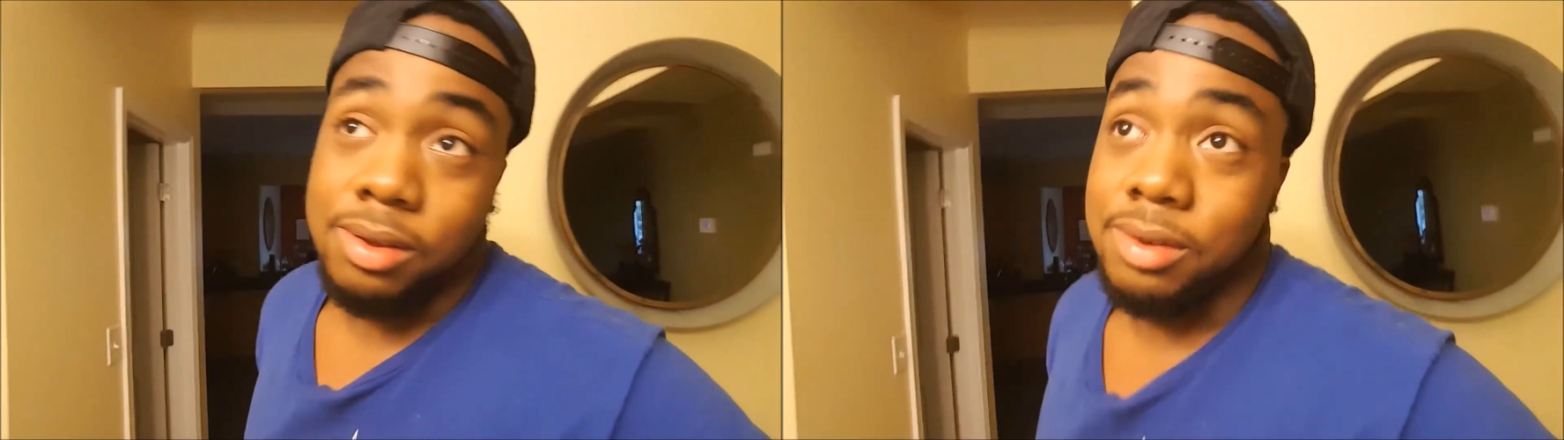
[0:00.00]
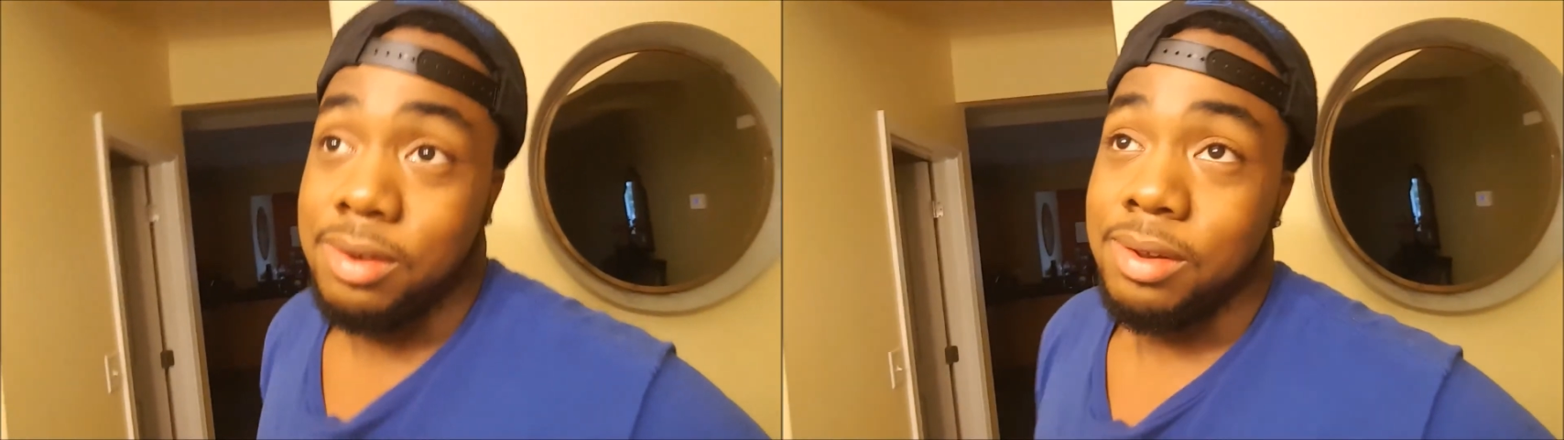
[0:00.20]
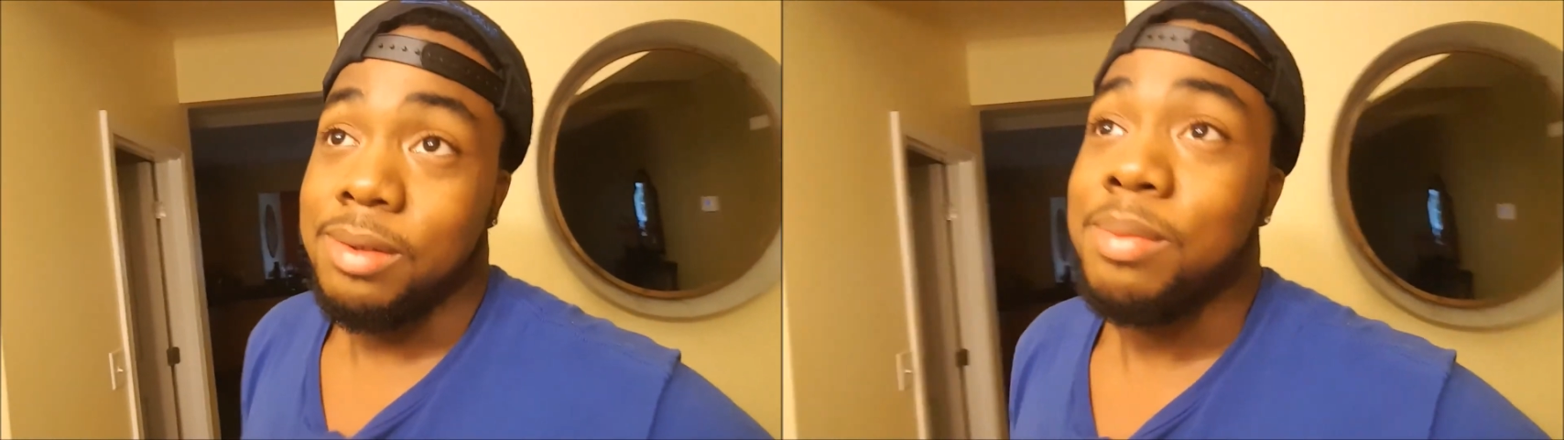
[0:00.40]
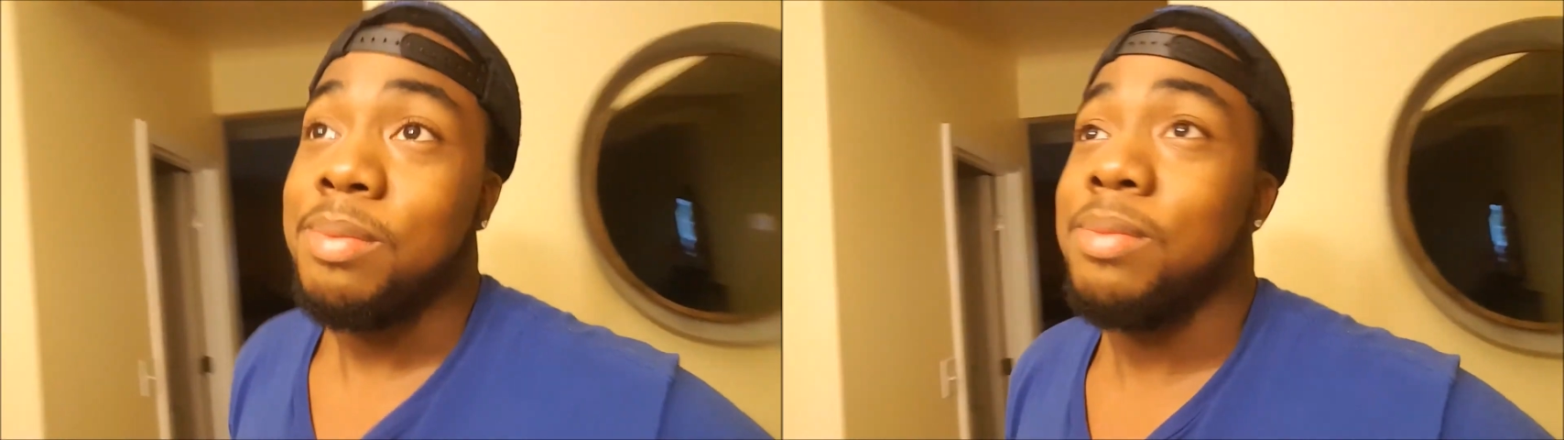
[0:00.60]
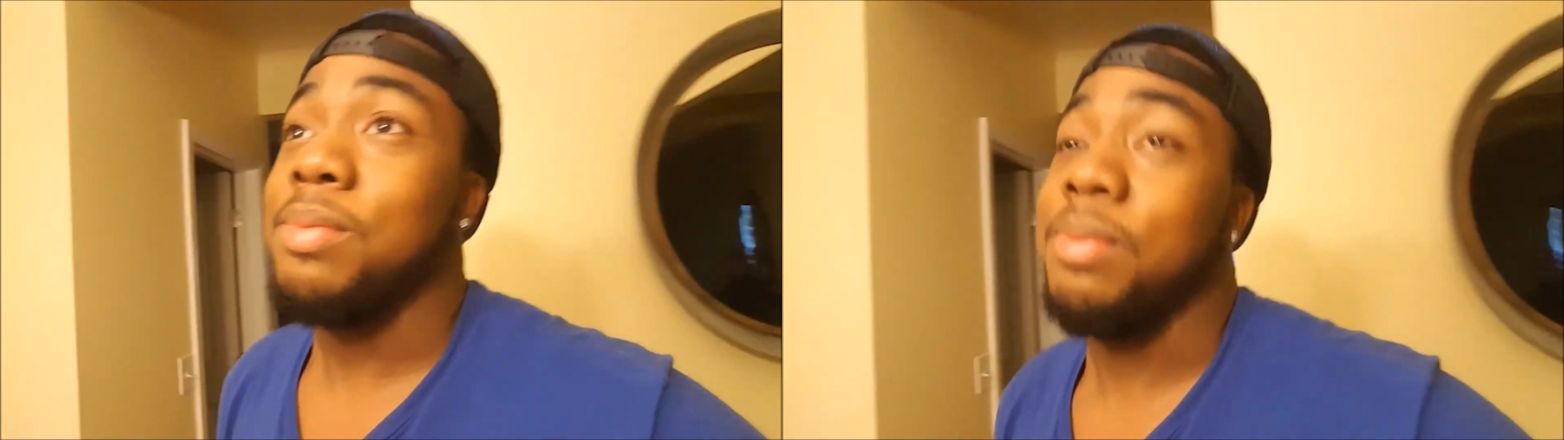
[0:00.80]
Shit.
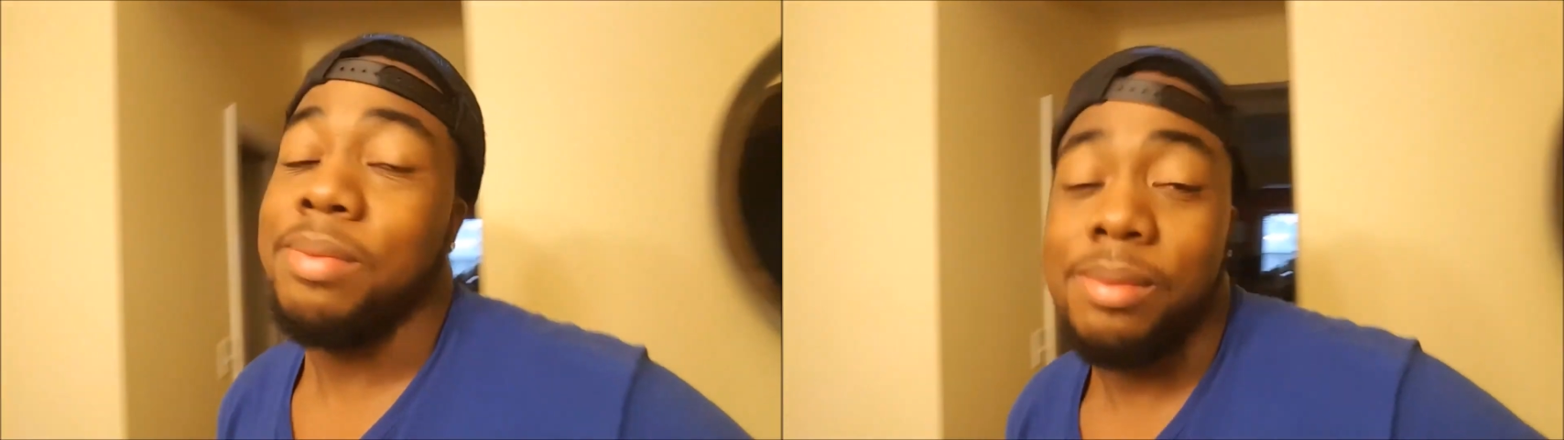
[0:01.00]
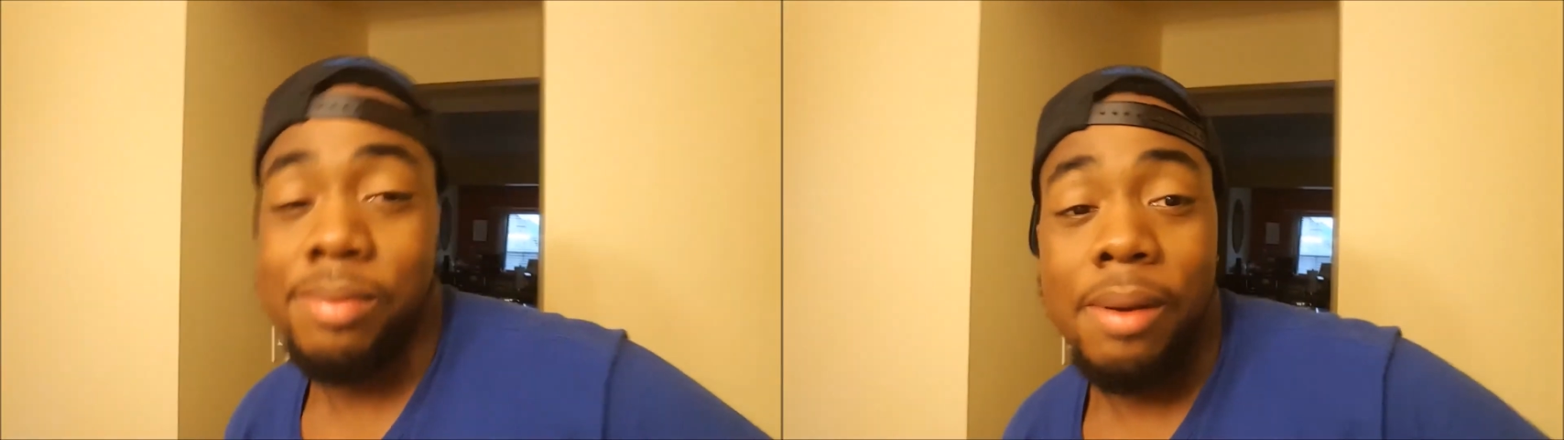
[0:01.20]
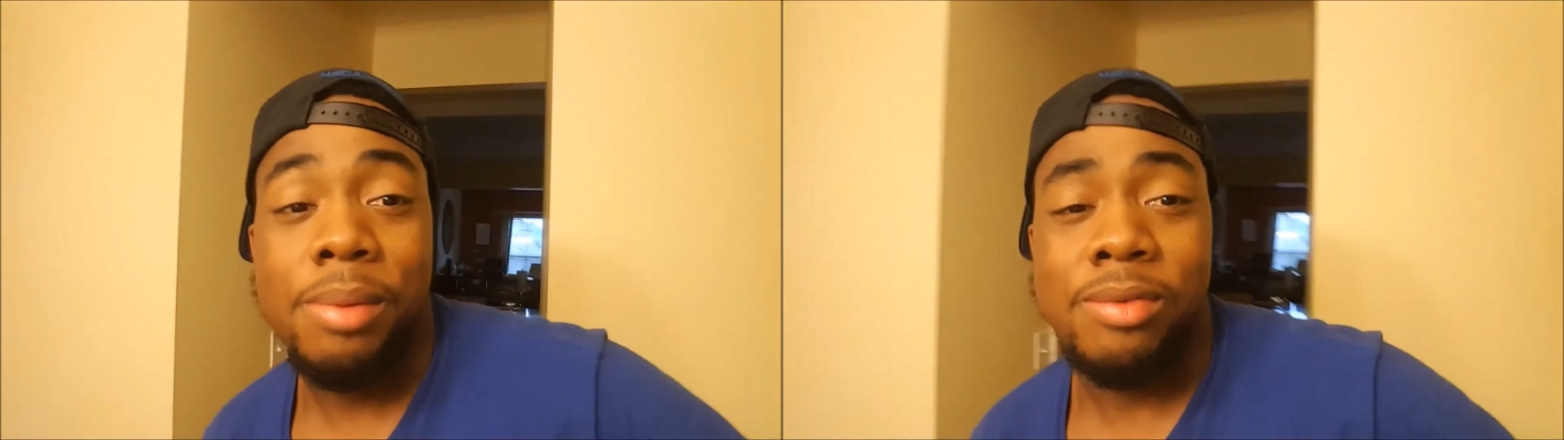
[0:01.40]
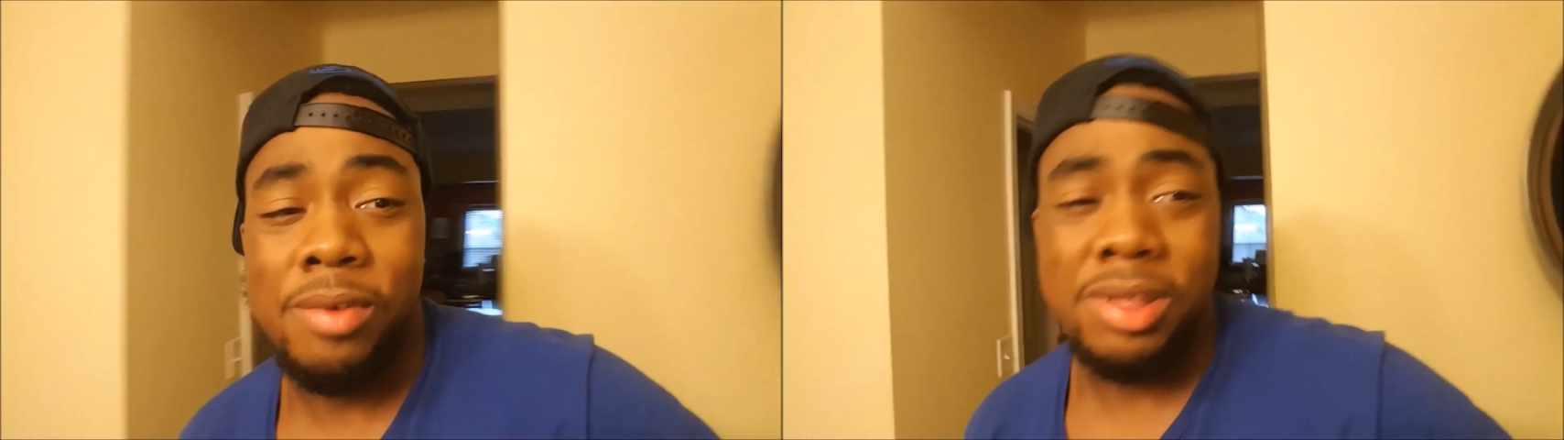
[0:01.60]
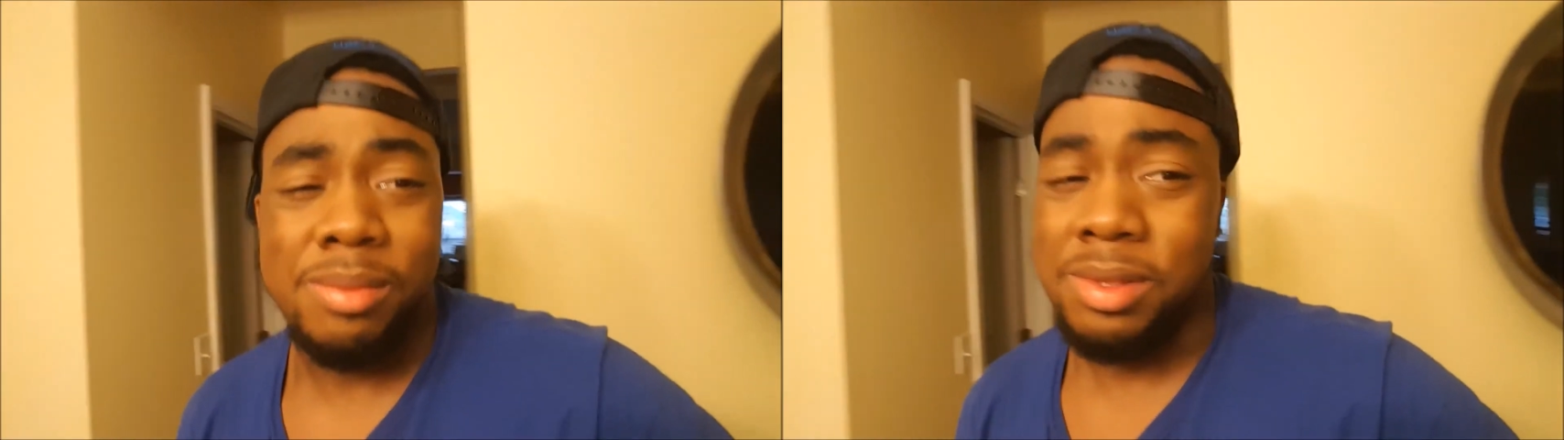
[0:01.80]
Probably
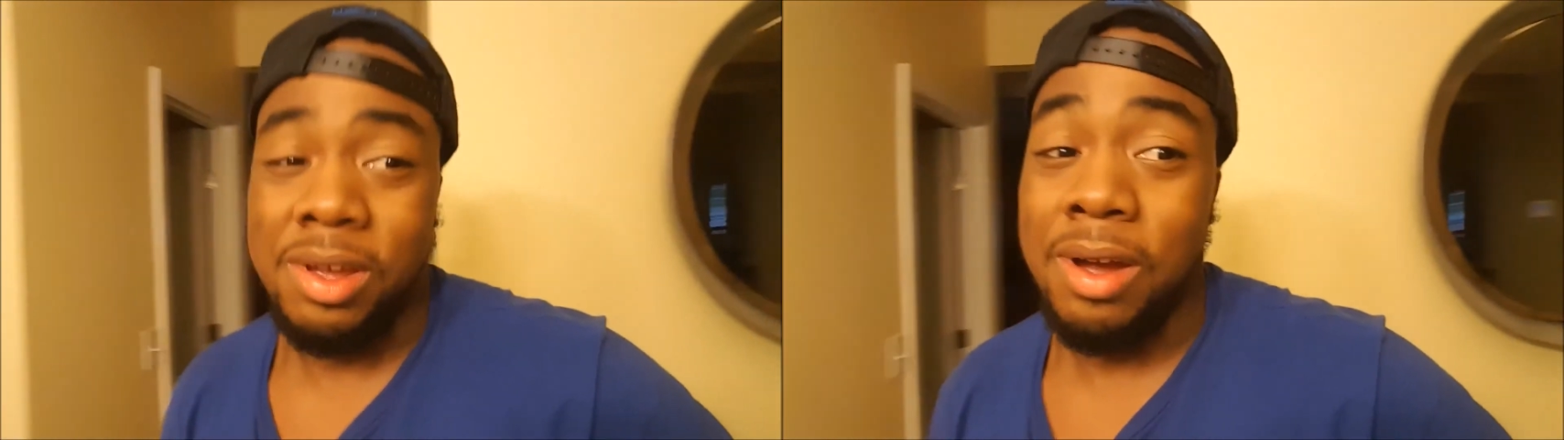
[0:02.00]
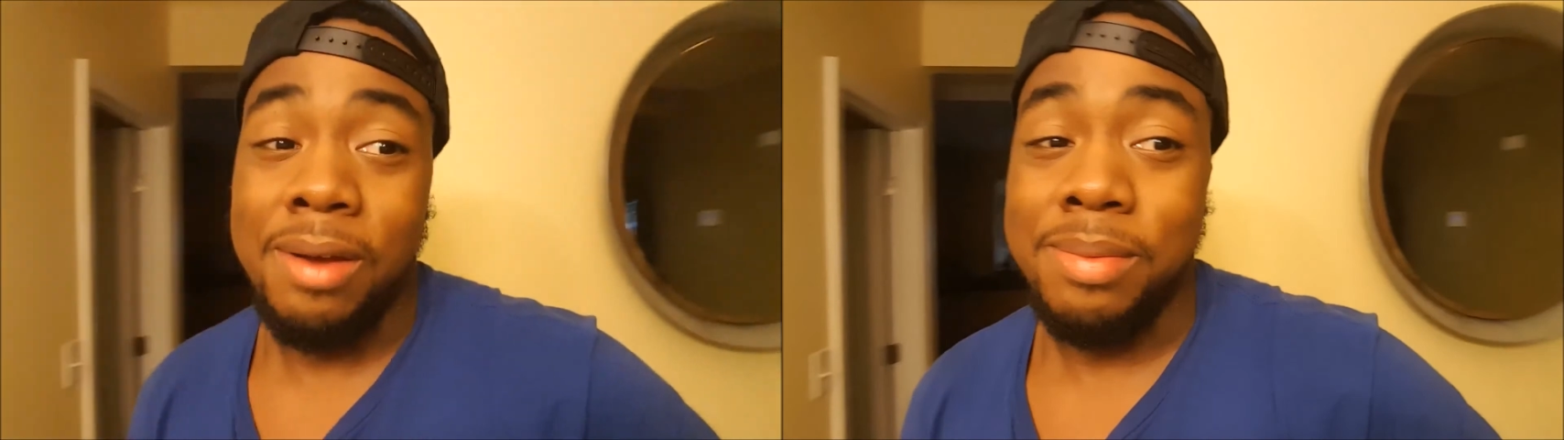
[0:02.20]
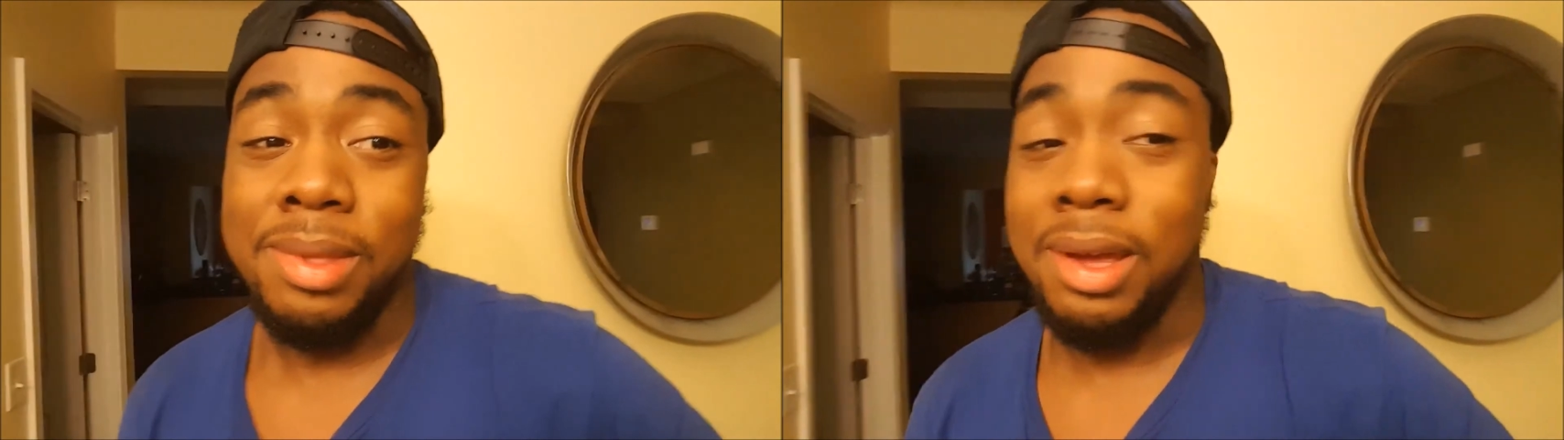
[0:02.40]
funny, but nah.